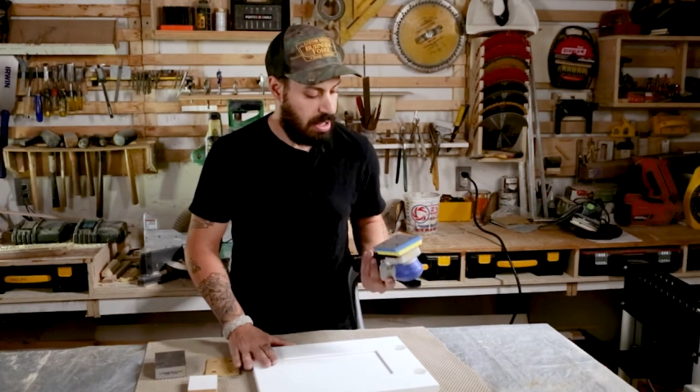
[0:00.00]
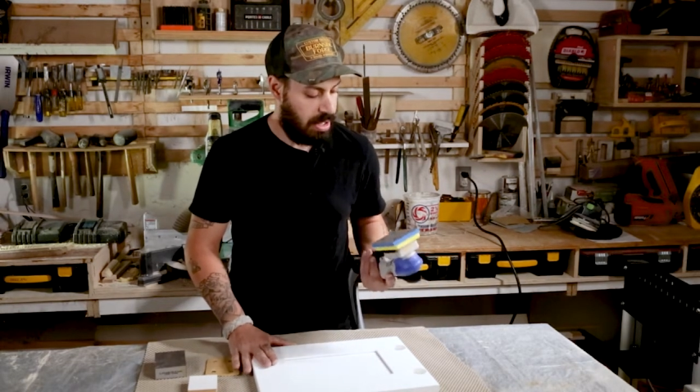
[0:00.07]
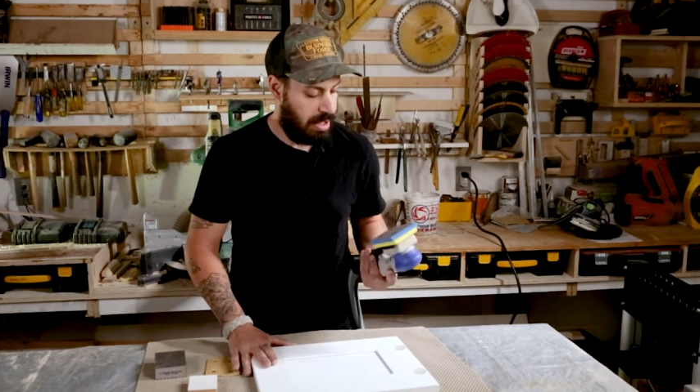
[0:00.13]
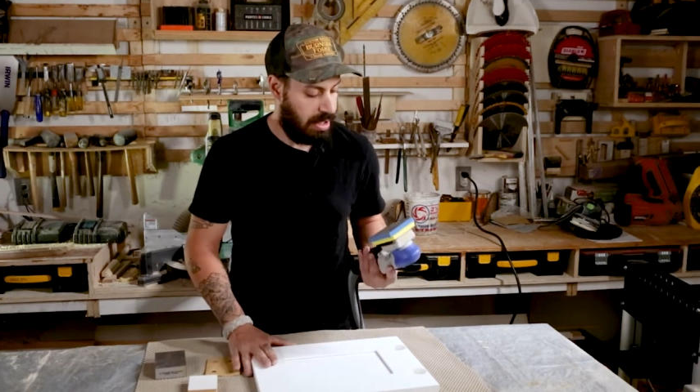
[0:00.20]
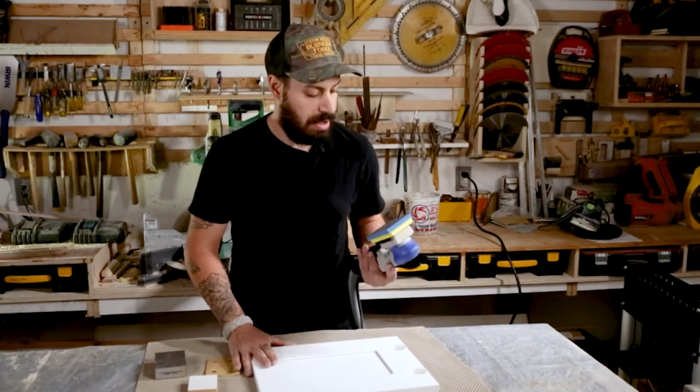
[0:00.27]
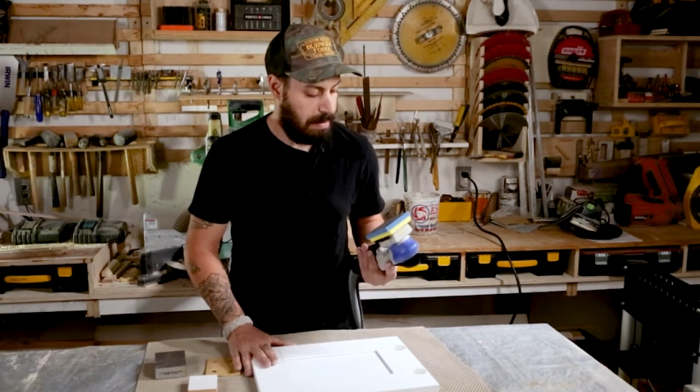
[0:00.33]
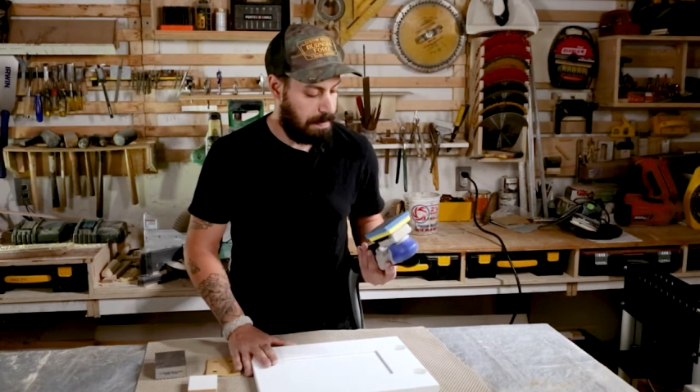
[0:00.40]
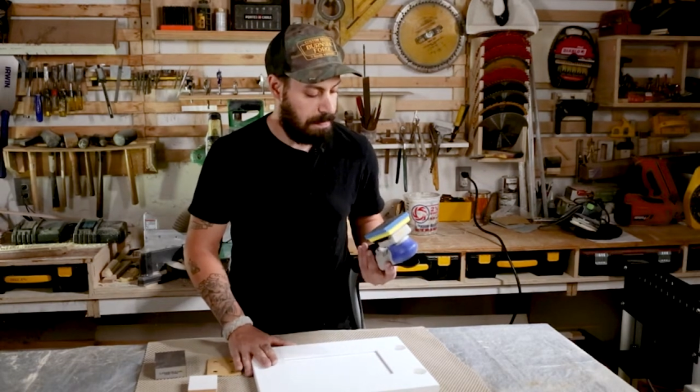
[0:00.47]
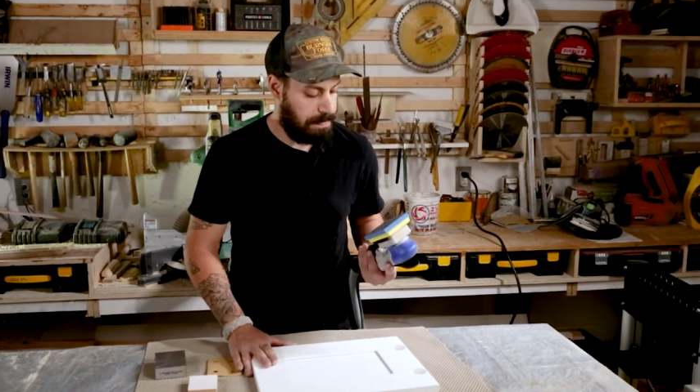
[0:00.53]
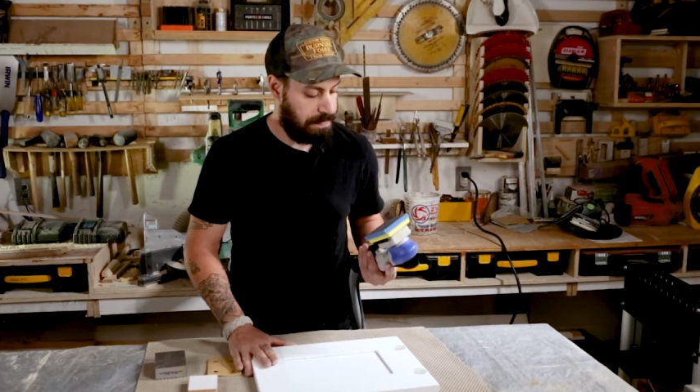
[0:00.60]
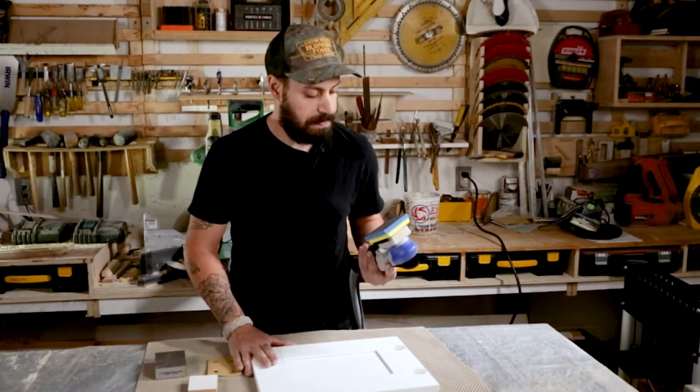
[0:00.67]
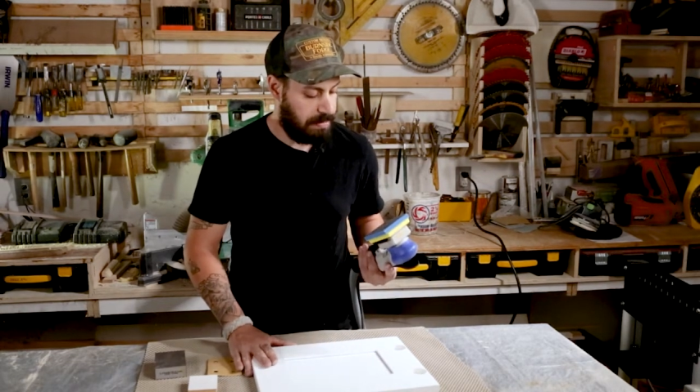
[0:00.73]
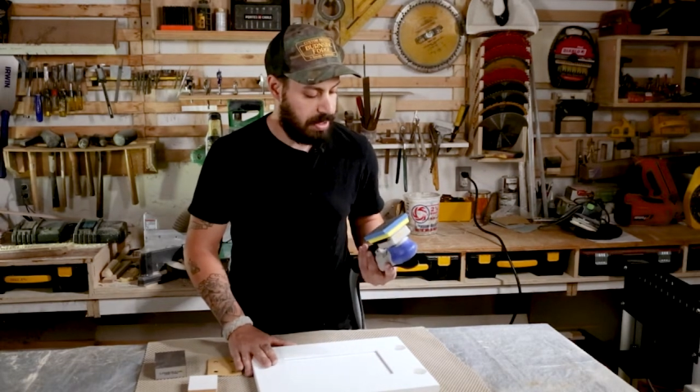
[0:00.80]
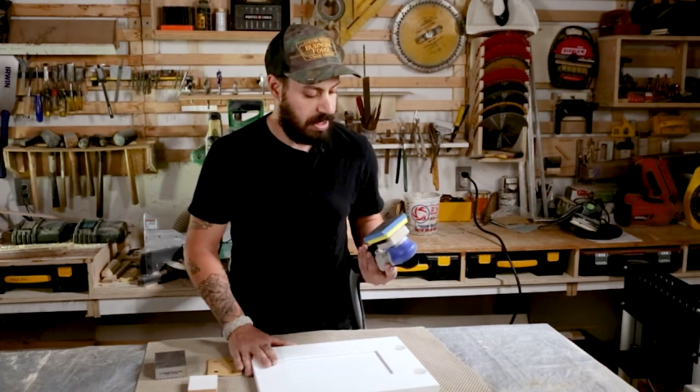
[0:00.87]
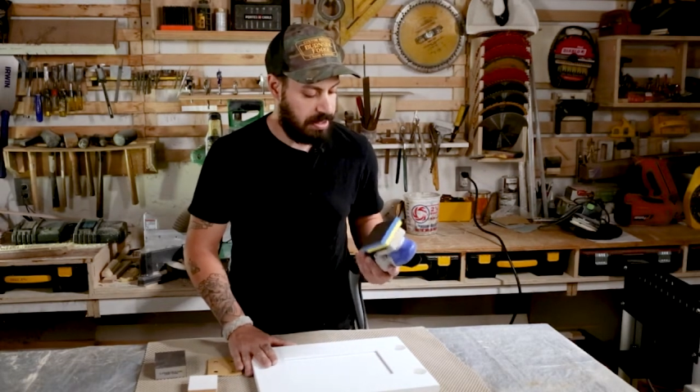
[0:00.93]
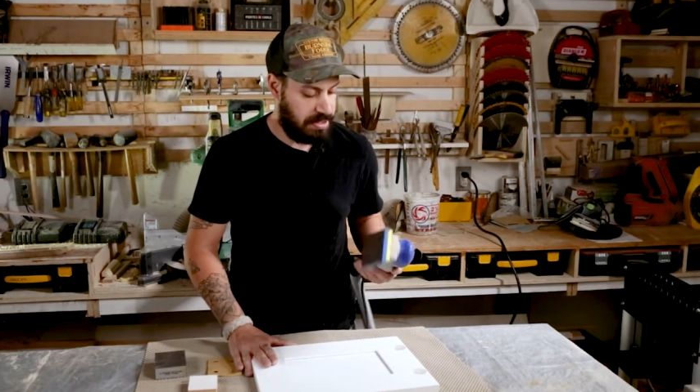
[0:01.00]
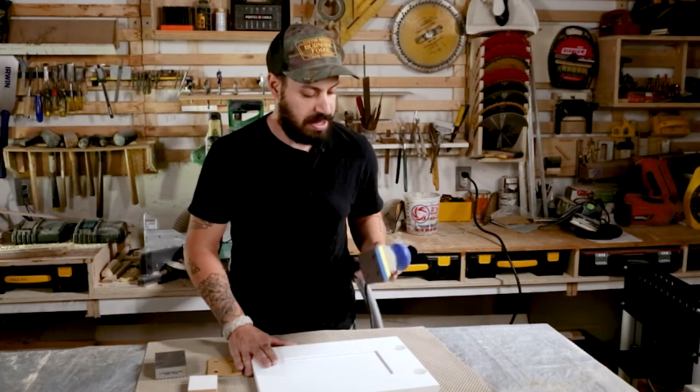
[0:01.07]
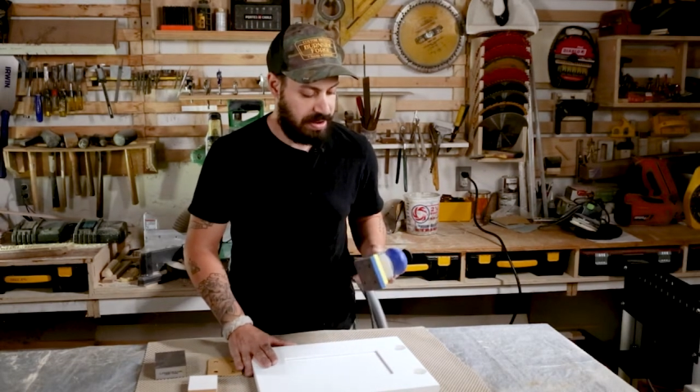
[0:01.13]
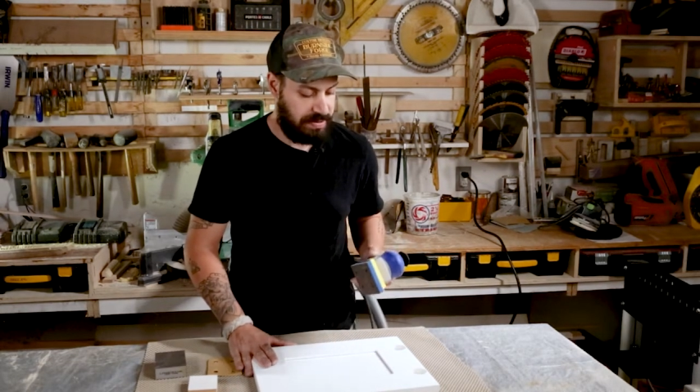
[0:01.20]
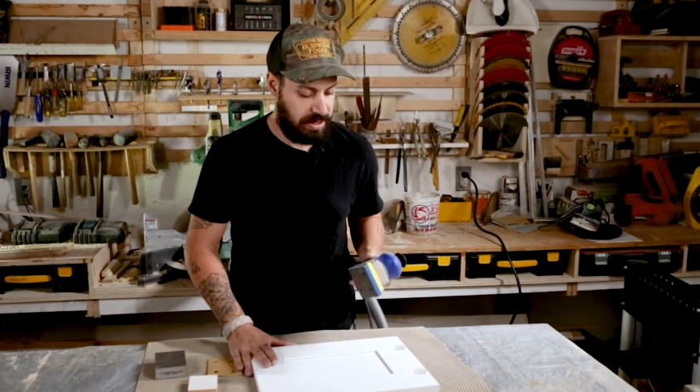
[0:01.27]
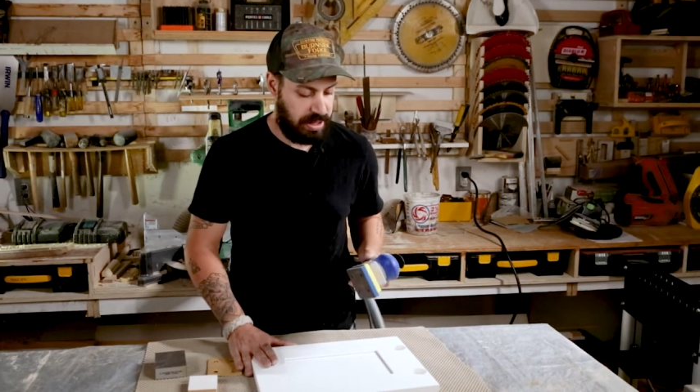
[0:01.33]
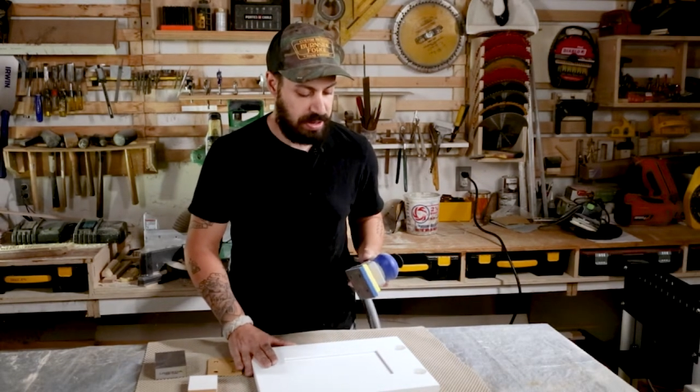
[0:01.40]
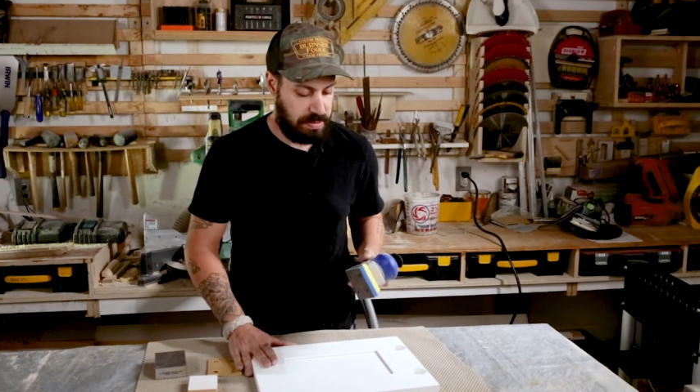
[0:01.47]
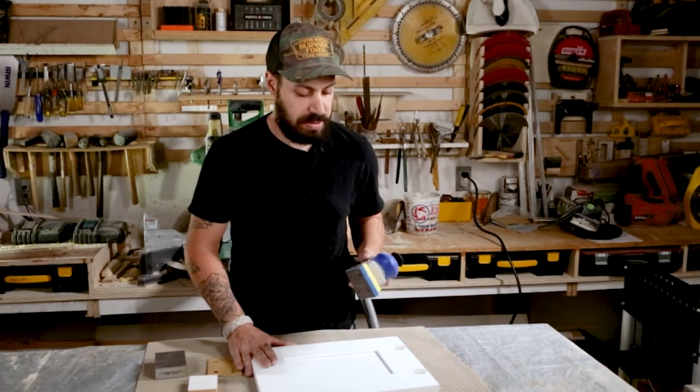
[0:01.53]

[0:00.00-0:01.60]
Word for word: Um, it's definitely